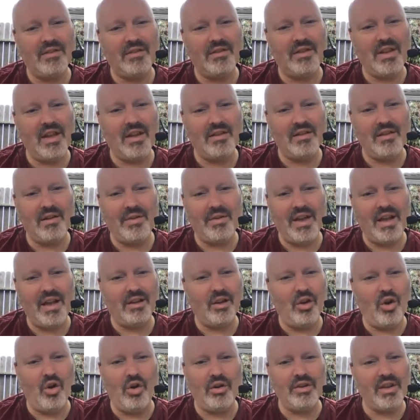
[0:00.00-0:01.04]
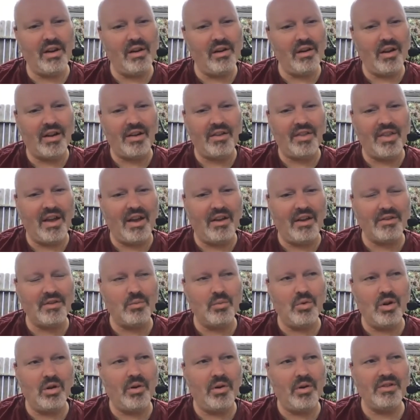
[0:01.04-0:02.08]
they you know they're long, they're like a thousand
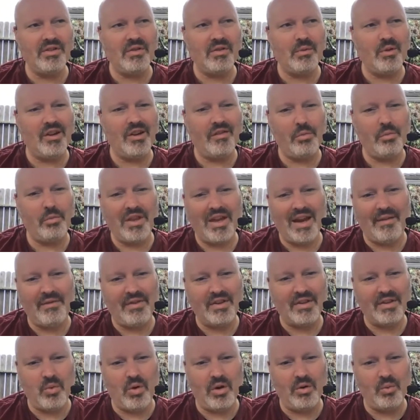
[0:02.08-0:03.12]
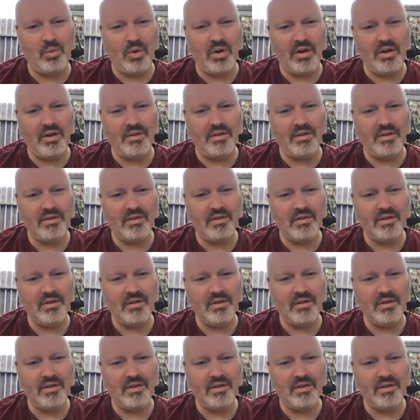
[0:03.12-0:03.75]
word posts or whatever, but they have this one word,